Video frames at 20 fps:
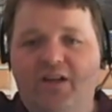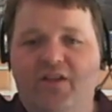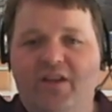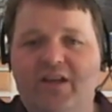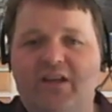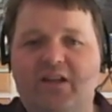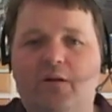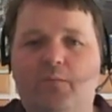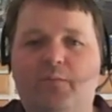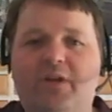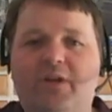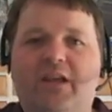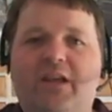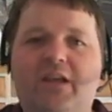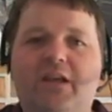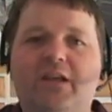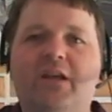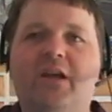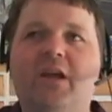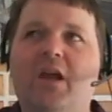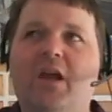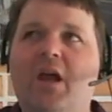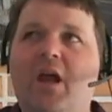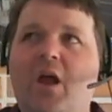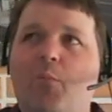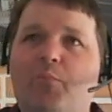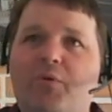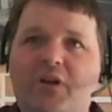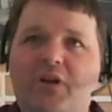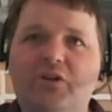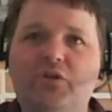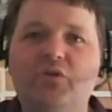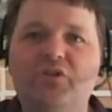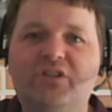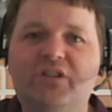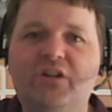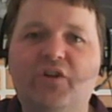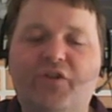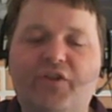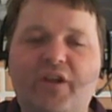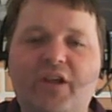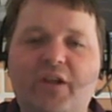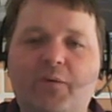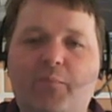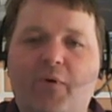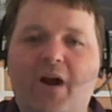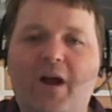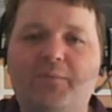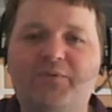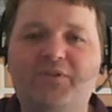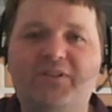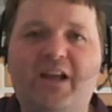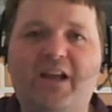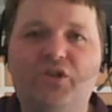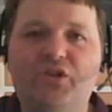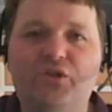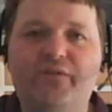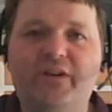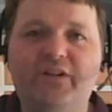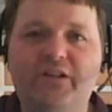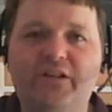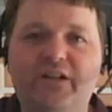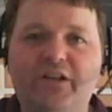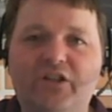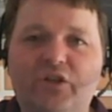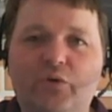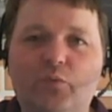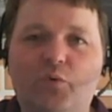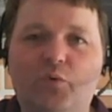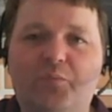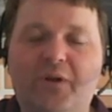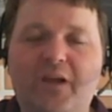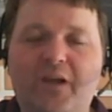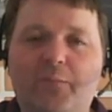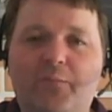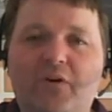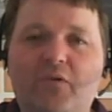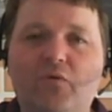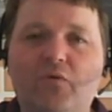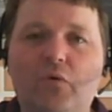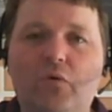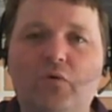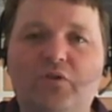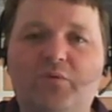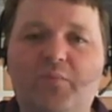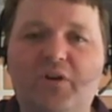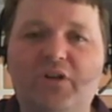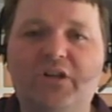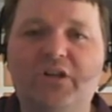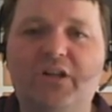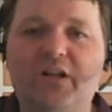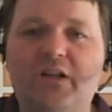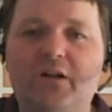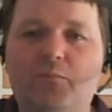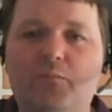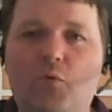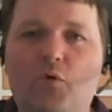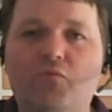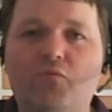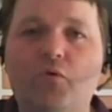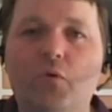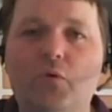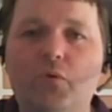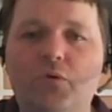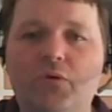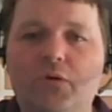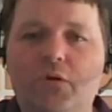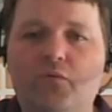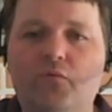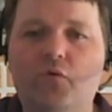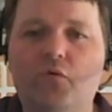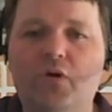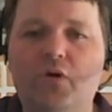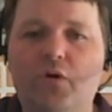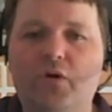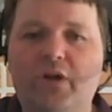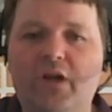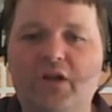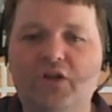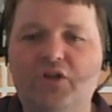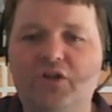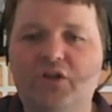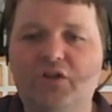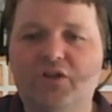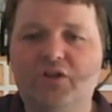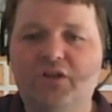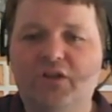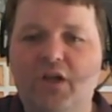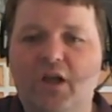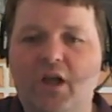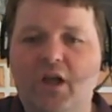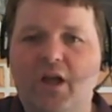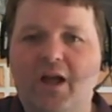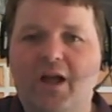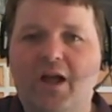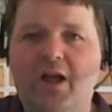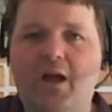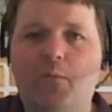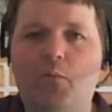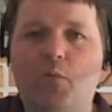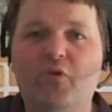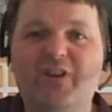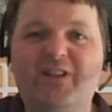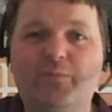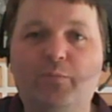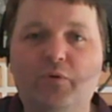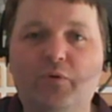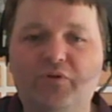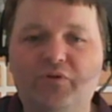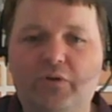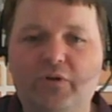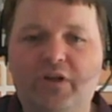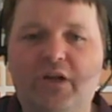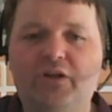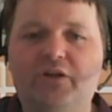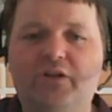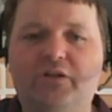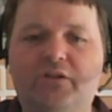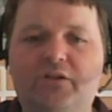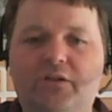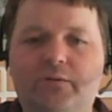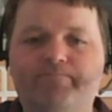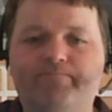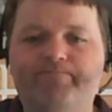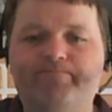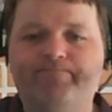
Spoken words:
I think it'll be key, but I do still think perhaps natural ventilation will play a big role, especially in more rural locations, more exposed locations.